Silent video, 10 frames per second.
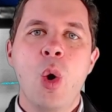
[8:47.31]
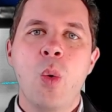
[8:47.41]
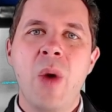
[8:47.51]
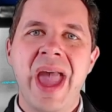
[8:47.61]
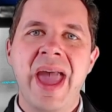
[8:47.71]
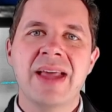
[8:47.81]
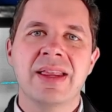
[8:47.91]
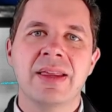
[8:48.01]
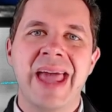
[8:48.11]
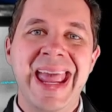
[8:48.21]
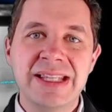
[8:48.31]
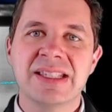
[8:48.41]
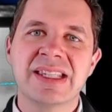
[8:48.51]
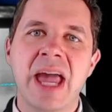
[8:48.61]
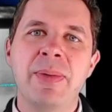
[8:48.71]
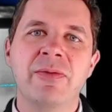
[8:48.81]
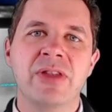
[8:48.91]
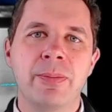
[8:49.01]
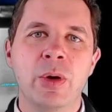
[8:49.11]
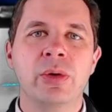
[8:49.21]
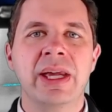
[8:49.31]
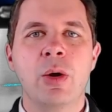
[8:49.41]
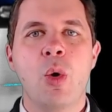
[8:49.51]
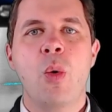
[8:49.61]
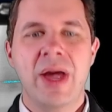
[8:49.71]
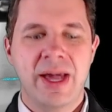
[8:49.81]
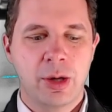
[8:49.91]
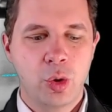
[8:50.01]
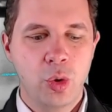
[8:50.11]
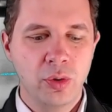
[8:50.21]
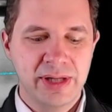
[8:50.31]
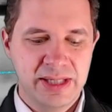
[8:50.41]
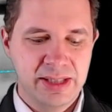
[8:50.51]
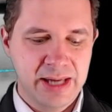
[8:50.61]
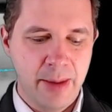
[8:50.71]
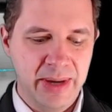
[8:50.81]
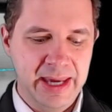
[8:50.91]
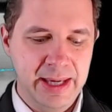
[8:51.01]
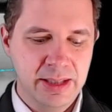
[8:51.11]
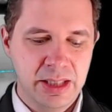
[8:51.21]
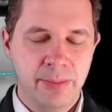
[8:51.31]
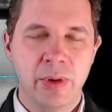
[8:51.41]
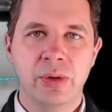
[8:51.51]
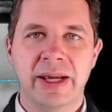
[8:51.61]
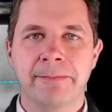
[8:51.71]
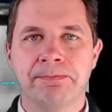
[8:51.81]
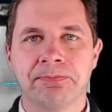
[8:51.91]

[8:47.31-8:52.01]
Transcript: where heat's escaping from the building or where coolness is coming into the building.